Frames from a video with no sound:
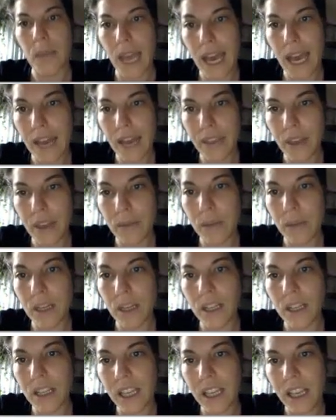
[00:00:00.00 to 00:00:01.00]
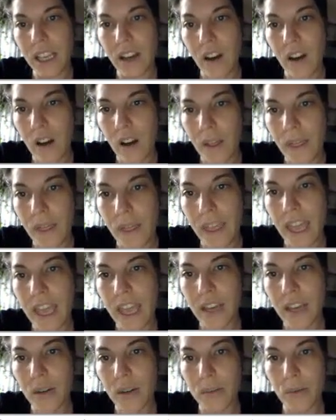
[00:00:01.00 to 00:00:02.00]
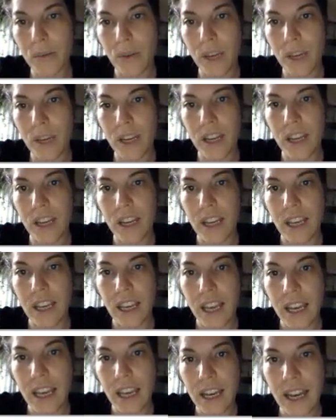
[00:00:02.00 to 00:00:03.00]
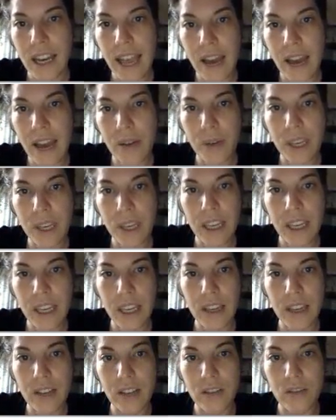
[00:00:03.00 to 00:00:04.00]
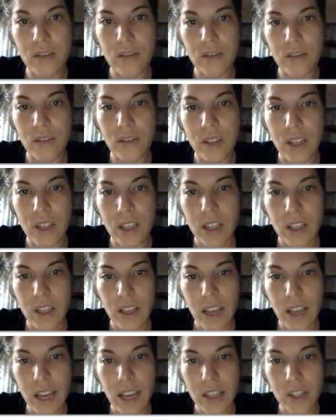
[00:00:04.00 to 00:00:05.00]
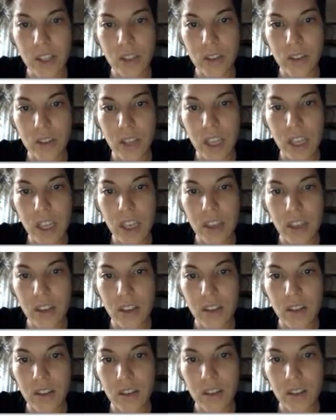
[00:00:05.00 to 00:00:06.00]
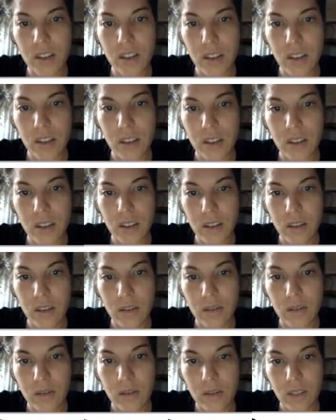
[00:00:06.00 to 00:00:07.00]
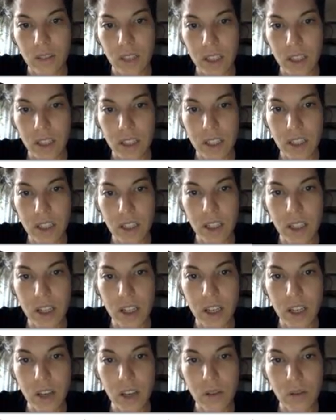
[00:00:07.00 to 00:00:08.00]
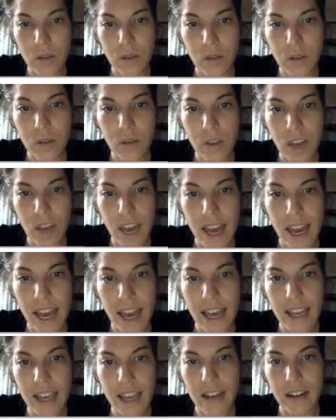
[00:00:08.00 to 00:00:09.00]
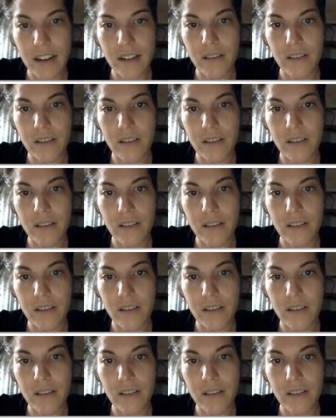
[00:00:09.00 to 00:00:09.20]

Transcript: path, I'm going to click on the anchor point, and now we can actually continue that.